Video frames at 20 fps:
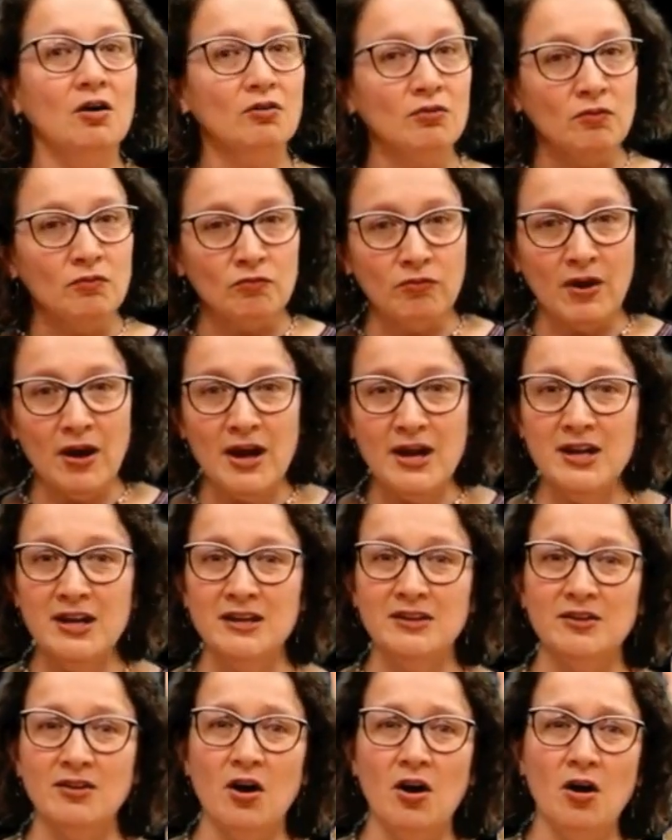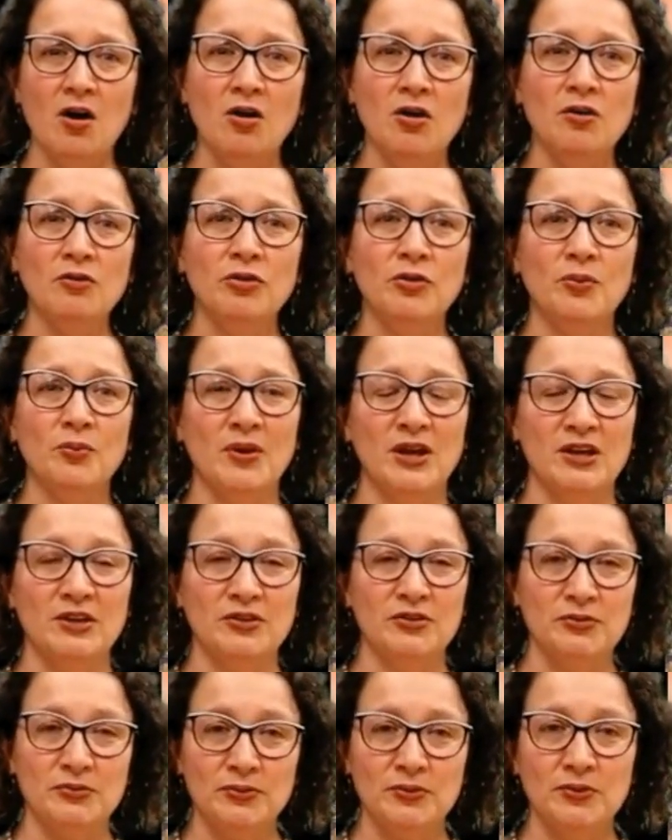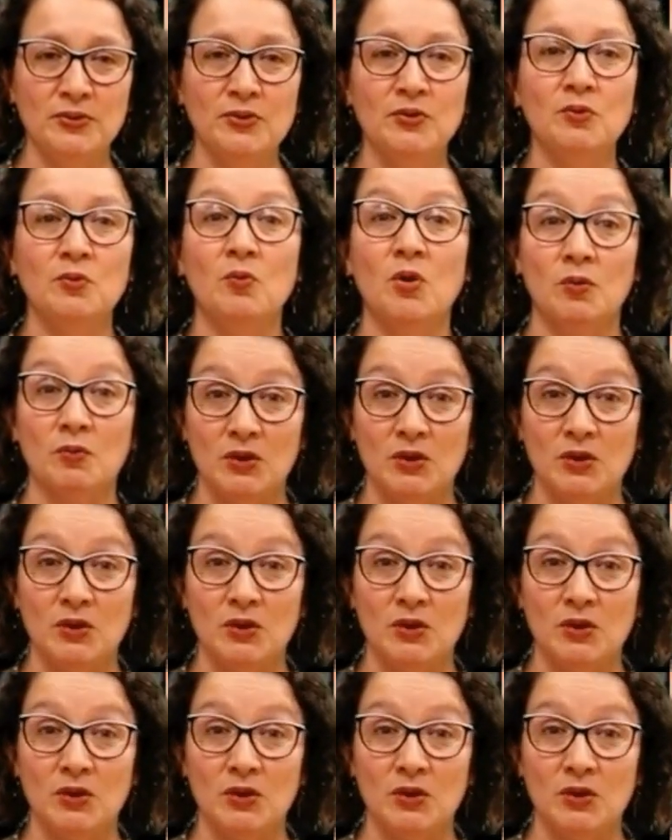right all the way through what